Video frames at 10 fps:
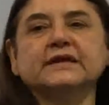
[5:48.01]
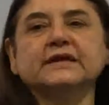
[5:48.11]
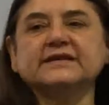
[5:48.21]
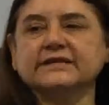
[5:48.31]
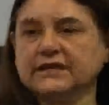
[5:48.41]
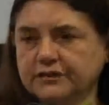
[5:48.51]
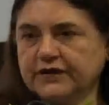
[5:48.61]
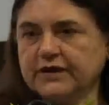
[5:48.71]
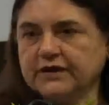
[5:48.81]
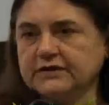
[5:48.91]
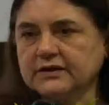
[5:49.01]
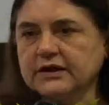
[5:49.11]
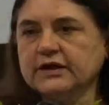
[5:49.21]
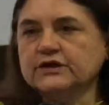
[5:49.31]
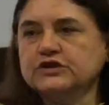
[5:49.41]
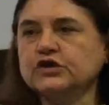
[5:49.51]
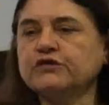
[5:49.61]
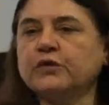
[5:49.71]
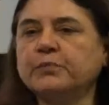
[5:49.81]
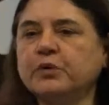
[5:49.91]
death certificate. So
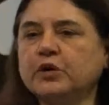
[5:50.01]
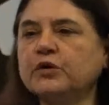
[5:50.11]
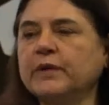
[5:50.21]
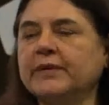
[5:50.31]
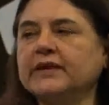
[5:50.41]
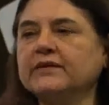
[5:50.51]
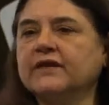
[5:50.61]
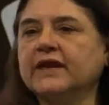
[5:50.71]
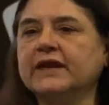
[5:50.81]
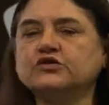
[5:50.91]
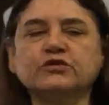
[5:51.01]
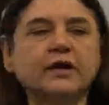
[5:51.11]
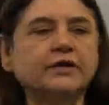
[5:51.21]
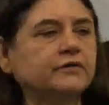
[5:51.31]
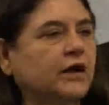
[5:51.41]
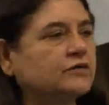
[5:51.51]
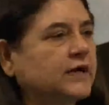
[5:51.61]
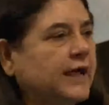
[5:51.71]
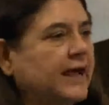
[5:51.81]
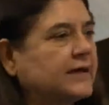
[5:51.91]
for poor women, they had to run around
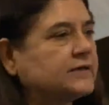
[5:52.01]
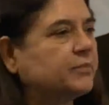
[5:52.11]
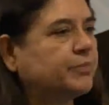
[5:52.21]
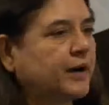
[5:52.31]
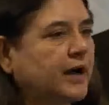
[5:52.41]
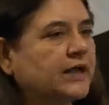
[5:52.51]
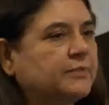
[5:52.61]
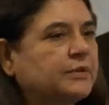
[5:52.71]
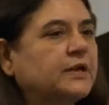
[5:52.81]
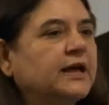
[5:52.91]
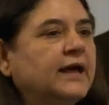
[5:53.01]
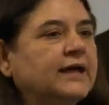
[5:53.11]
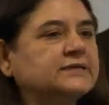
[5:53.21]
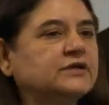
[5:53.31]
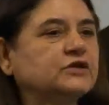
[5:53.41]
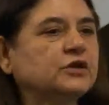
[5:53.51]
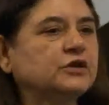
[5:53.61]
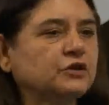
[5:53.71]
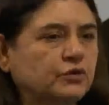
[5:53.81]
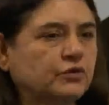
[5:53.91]
and bribe
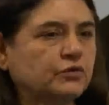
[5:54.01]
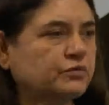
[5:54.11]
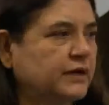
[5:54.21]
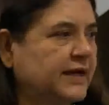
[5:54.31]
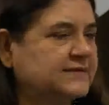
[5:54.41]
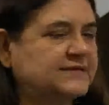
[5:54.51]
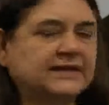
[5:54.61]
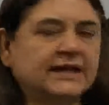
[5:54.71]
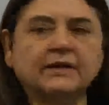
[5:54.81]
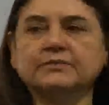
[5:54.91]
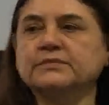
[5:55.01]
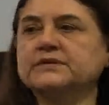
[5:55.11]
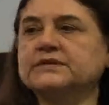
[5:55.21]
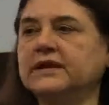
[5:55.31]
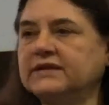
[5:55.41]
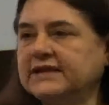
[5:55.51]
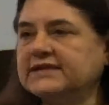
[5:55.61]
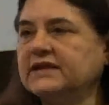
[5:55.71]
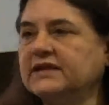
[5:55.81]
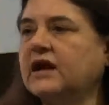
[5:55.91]
SDMs and
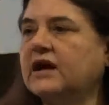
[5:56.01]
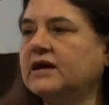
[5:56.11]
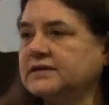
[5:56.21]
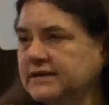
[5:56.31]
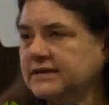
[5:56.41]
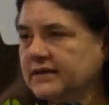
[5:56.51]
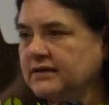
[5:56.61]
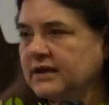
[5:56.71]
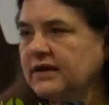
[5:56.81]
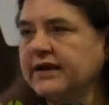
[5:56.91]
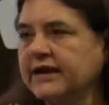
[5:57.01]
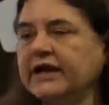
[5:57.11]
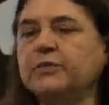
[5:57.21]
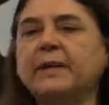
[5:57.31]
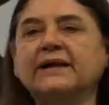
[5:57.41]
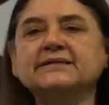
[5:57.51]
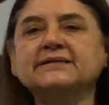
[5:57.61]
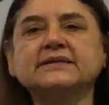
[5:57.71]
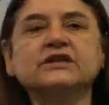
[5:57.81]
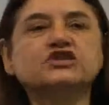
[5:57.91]
tehsildars and lekpals
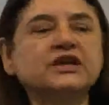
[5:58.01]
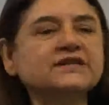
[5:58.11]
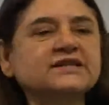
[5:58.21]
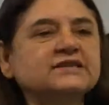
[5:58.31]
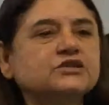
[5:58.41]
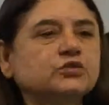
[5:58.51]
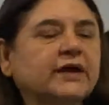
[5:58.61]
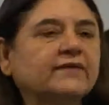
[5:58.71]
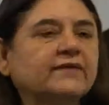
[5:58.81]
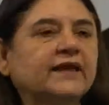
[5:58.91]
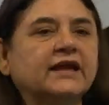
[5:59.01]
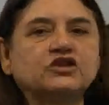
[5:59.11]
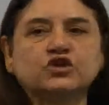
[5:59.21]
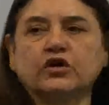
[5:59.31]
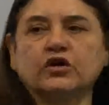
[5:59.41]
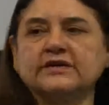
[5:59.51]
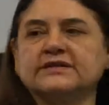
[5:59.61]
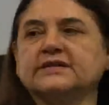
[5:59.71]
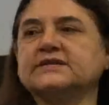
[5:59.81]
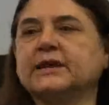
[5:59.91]
just to get their
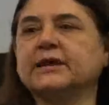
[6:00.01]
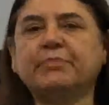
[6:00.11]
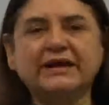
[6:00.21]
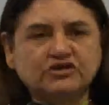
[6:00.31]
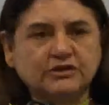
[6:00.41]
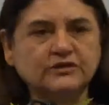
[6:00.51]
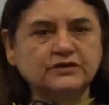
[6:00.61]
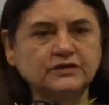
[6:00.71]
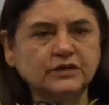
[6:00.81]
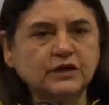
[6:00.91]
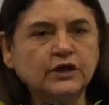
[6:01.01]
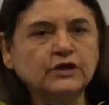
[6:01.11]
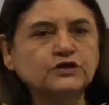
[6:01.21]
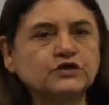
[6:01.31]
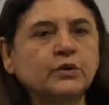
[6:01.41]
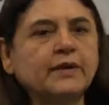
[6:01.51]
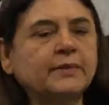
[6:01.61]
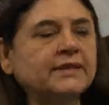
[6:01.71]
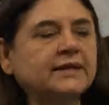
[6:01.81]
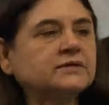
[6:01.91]
insurances, their pensions. So I
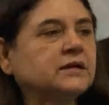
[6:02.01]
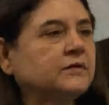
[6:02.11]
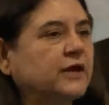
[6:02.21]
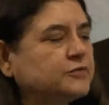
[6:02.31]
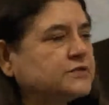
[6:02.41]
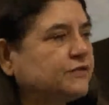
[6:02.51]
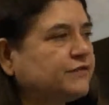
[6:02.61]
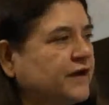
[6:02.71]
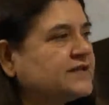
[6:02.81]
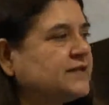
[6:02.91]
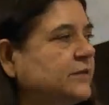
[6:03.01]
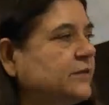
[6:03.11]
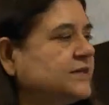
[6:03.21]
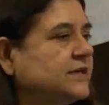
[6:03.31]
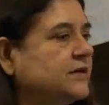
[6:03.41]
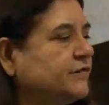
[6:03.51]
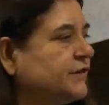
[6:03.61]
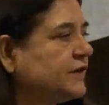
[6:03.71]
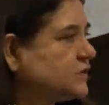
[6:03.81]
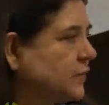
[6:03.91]
made it, that was the first we did in the
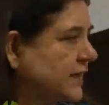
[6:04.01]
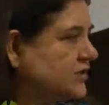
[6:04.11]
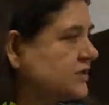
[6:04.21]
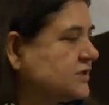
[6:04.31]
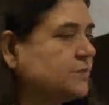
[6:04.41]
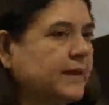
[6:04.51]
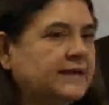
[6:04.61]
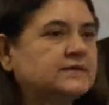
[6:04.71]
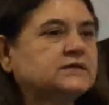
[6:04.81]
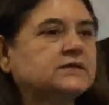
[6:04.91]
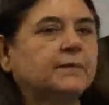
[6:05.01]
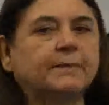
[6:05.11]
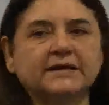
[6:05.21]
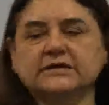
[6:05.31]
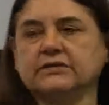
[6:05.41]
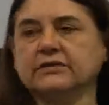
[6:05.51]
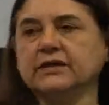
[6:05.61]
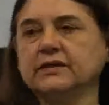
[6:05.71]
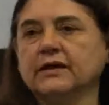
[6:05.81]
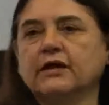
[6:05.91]
first week, just made it compulsory
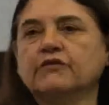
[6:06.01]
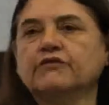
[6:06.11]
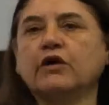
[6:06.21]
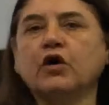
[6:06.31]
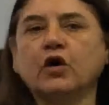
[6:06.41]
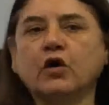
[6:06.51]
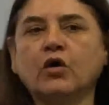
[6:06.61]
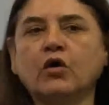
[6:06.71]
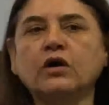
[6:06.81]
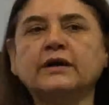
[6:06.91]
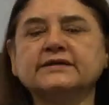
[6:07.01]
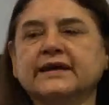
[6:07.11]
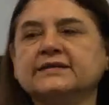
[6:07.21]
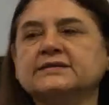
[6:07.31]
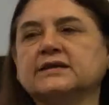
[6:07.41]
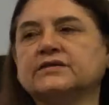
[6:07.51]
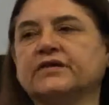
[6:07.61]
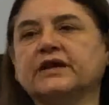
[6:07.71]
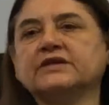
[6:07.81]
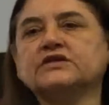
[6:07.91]
for all death
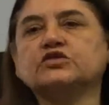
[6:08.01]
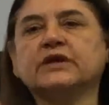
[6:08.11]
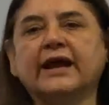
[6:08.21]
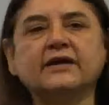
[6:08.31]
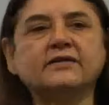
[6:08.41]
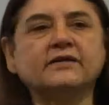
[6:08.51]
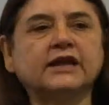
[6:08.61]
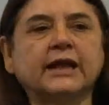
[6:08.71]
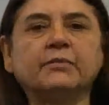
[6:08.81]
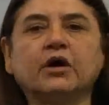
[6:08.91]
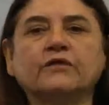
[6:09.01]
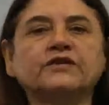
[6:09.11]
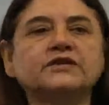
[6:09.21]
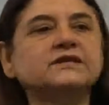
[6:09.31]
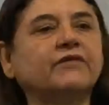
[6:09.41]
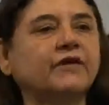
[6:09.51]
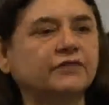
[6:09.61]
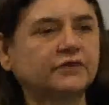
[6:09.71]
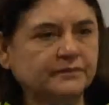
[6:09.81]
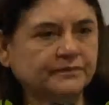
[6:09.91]
certificates to carry the name of the survivor.
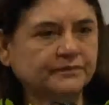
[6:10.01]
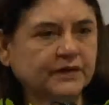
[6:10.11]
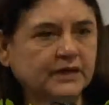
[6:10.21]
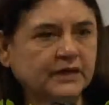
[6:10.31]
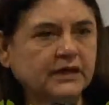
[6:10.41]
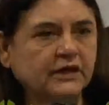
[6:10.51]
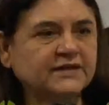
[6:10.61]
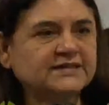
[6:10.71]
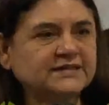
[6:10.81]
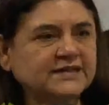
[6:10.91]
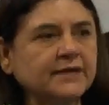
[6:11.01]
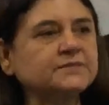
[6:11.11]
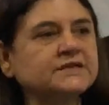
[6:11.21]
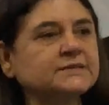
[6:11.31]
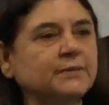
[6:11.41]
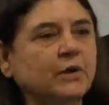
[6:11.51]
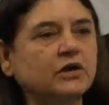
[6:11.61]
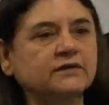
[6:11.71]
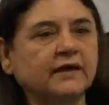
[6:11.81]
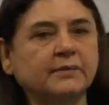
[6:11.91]
Now this seems a small
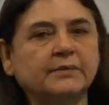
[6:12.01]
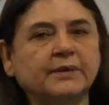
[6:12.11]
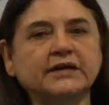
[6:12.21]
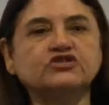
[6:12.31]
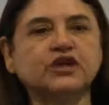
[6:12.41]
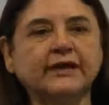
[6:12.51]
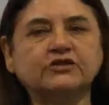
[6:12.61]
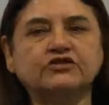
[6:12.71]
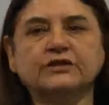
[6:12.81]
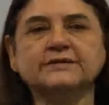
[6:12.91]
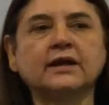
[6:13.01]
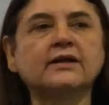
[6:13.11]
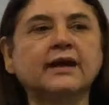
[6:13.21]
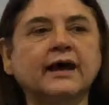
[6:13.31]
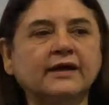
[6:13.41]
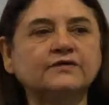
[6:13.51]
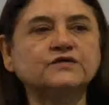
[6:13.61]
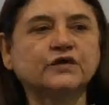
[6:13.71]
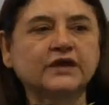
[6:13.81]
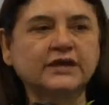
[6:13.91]
thing, but it changes lives
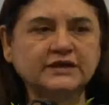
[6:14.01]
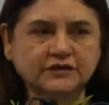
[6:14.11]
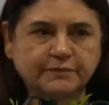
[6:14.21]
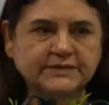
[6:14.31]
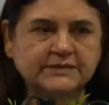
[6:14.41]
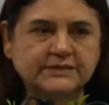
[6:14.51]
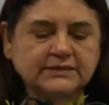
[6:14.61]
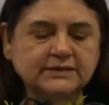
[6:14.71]
for ease of business.